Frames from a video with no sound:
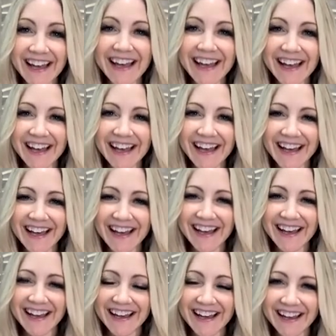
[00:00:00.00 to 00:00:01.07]

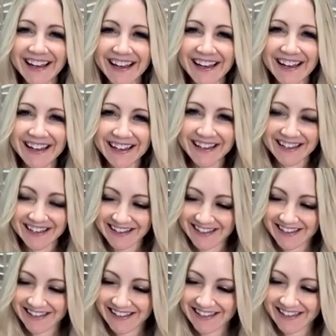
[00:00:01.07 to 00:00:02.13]

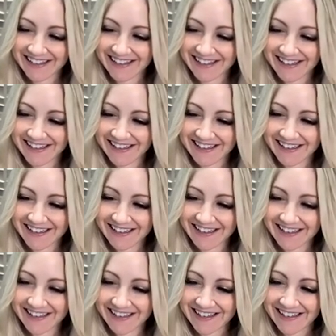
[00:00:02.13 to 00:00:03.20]

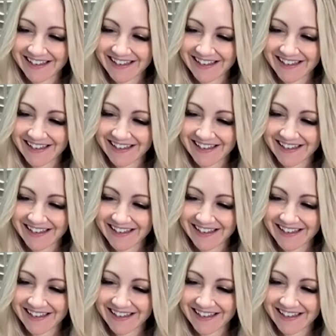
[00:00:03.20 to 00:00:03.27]
(silent)